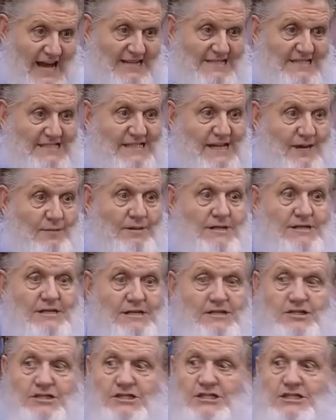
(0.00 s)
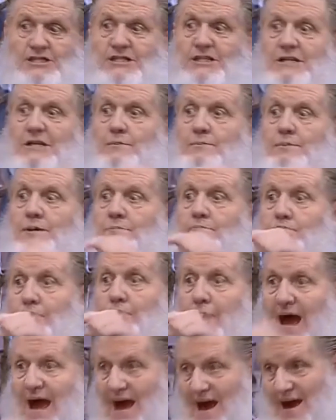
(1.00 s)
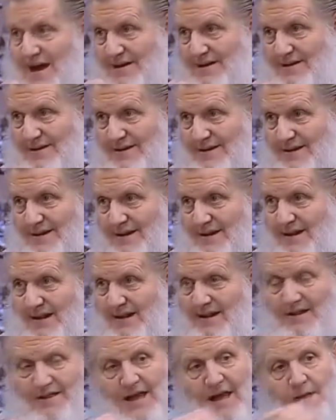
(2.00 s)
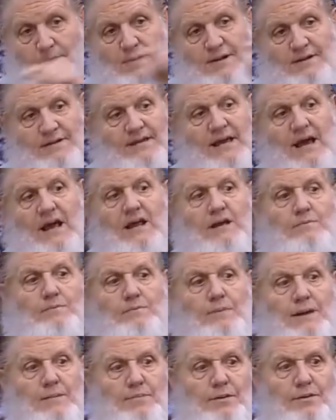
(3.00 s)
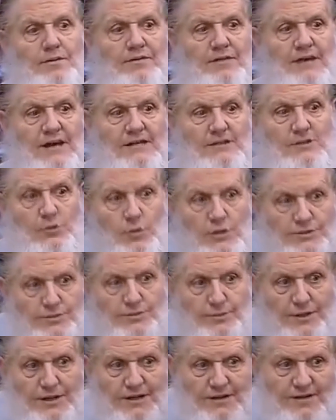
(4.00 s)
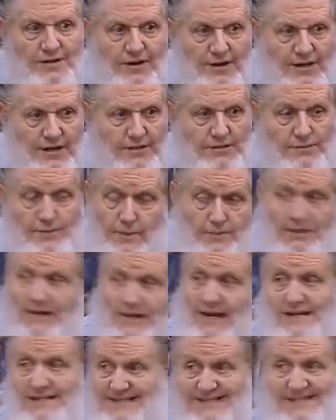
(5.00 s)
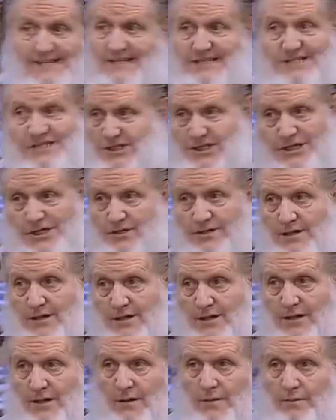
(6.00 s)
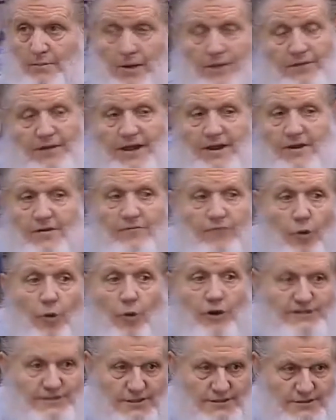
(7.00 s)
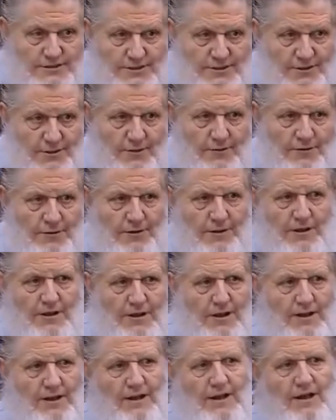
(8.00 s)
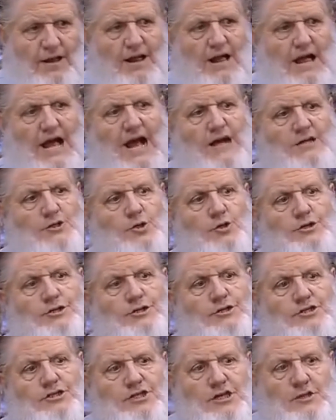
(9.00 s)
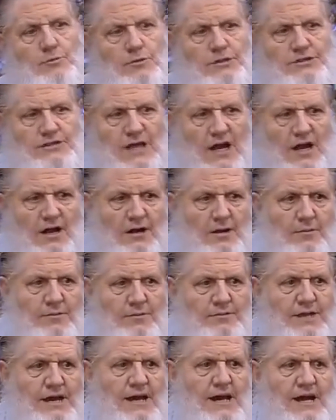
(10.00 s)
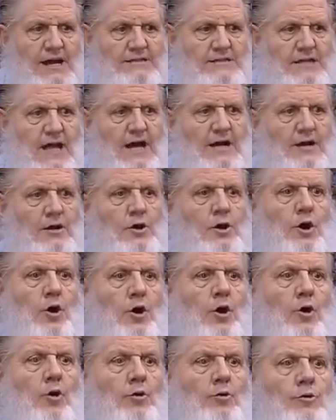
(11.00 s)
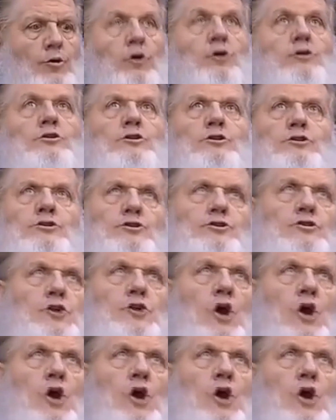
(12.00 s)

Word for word: And some of these jinn had been bad. They'd been telling people things, whispering in their ears. People can't see the jinn, but they hear voices, you know? And so these jinn were telling them things like, oh, look to the